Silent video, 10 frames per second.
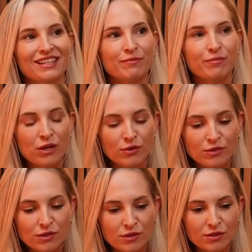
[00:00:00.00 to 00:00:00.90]

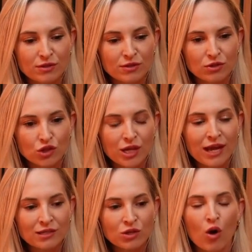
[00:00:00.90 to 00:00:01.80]
Because she
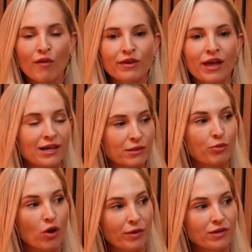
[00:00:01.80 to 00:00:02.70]
has an offer that has a
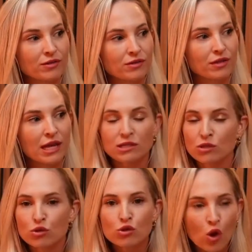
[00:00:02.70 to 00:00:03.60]
promise. It's
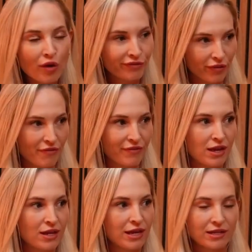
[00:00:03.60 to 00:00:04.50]
not
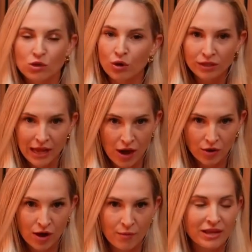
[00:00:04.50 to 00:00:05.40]
fluffy. It's got an
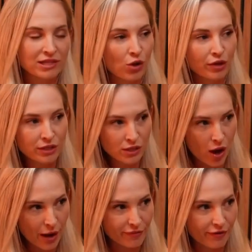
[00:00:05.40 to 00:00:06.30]
outcome. It's got a
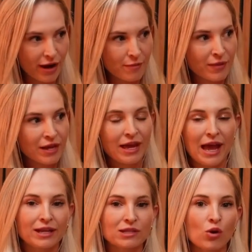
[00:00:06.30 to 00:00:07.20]
time frame,
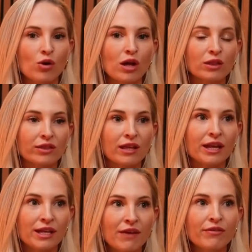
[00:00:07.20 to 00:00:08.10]
and it's got
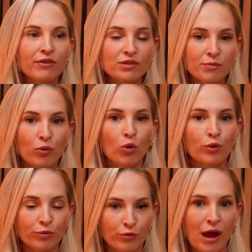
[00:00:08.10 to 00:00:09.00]
enough of the support
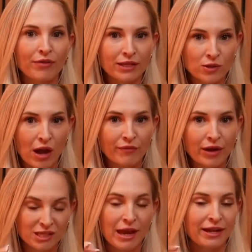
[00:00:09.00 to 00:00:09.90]
throughout that time
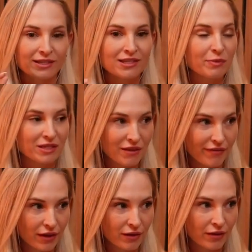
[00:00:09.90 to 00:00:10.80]
frame, and it's
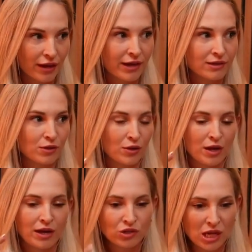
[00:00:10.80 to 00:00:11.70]
specific. Okay. So
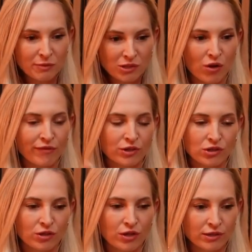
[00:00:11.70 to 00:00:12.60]
Jasmine's offer, just
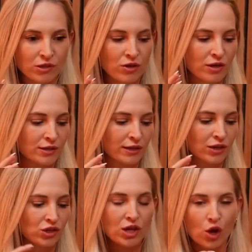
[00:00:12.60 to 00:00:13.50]
so you guys know, is like
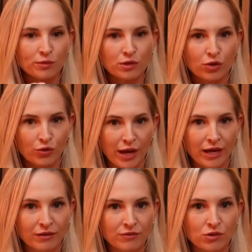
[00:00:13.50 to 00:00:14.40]
she helps
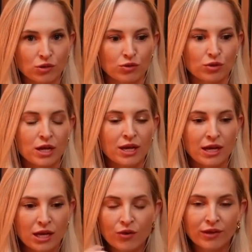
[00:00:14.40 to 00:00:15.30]
creatives to
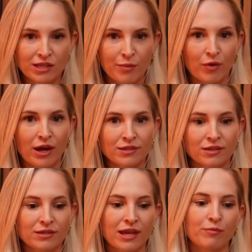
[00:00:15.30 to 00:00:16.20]
increase their
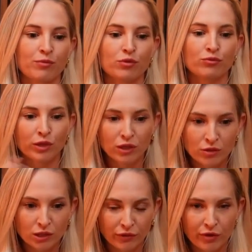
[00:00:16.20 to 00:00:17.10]
prices and put really good
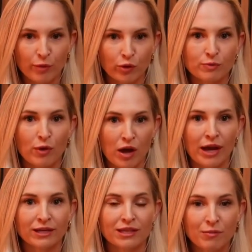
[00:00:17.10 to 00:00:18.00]
delivery models
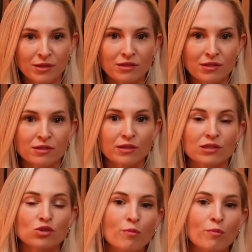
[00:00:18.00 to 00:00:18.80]
behind their businesses so they stop